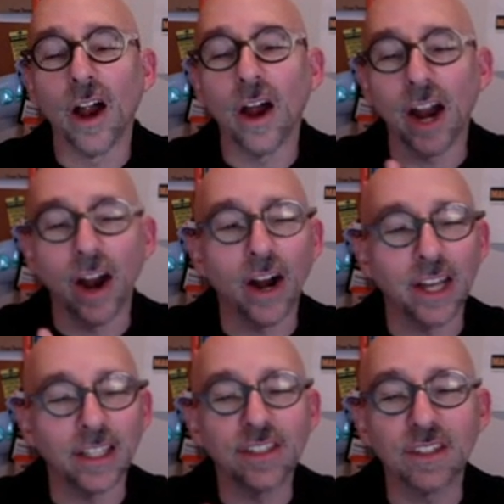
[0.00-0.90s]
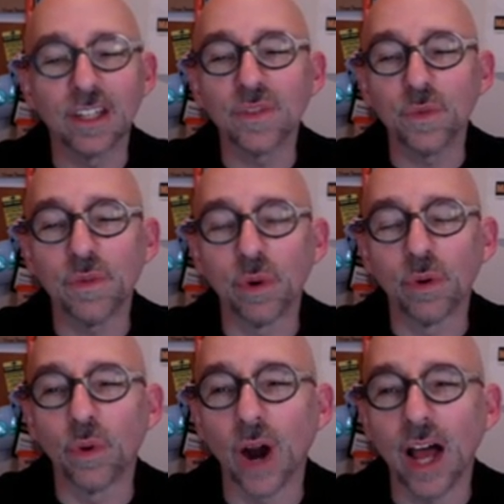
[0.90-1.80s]
All right.
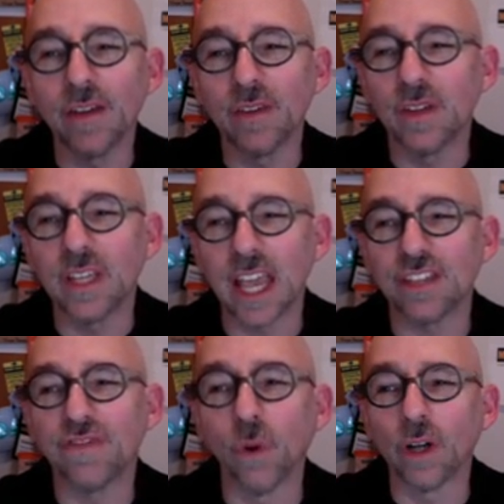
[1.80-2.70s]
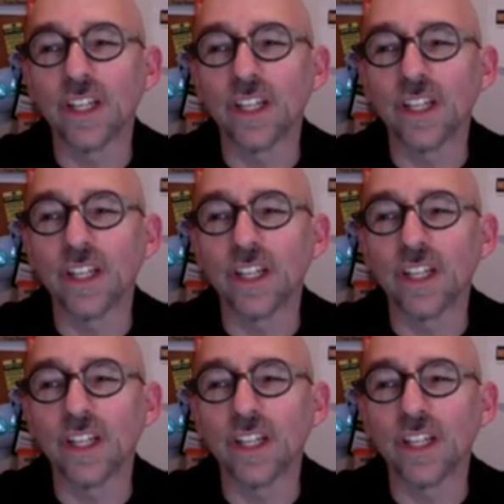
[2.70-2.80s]
We're on case 4.